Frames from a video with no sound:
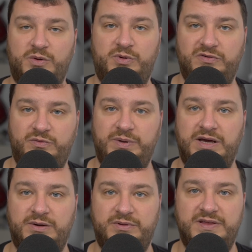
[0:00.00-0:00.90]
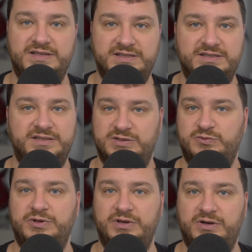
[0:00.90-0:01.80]
above and beyond with this is
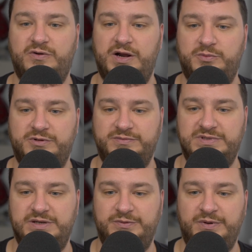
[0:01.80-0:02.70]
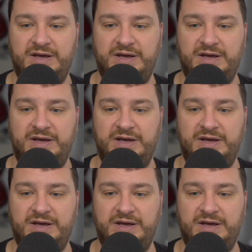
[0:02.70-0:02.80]
really incredible. So